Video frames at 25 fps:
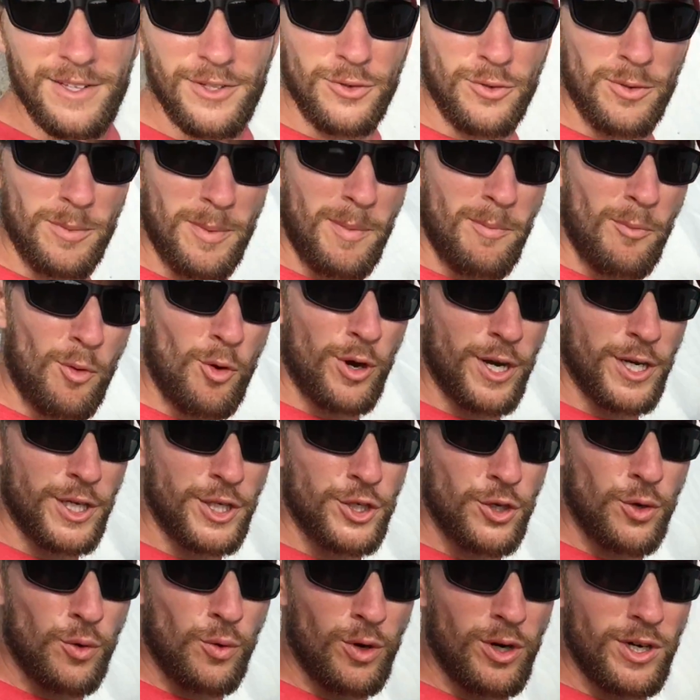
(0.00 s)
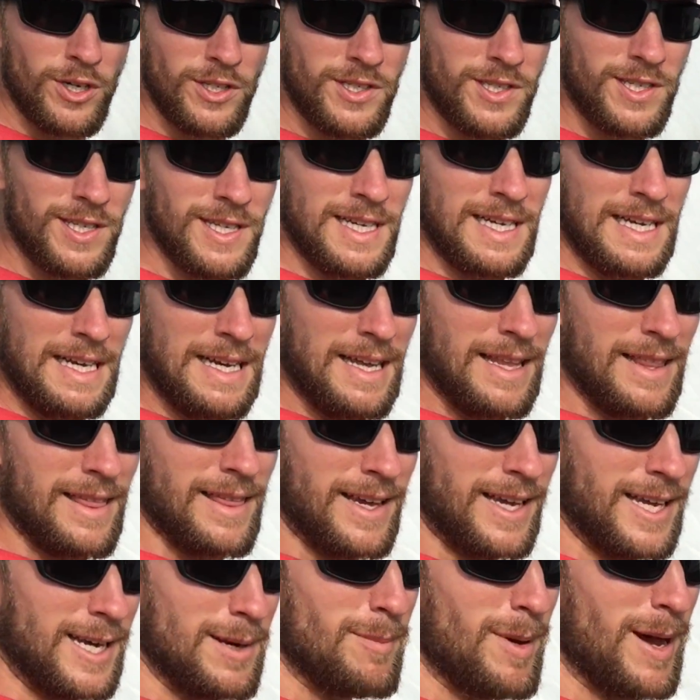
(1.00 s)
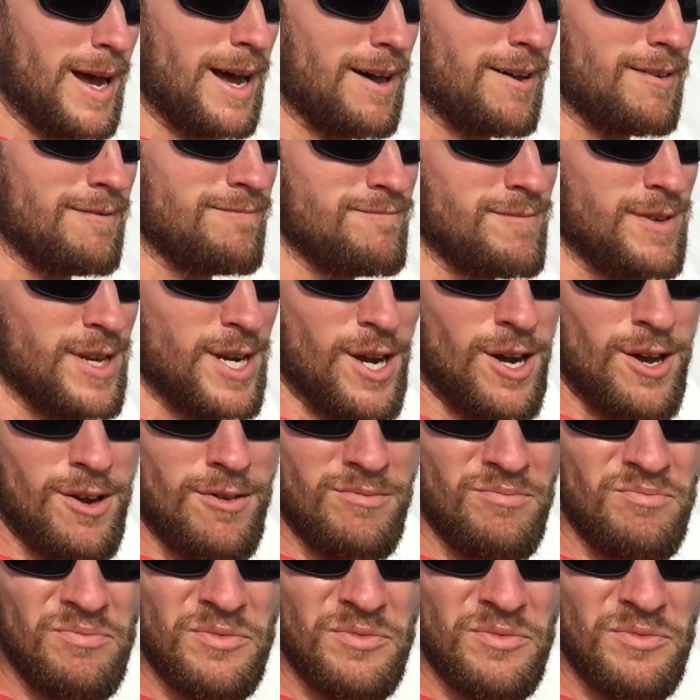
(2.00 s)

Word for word: doing my morning chores, thinking about, you know,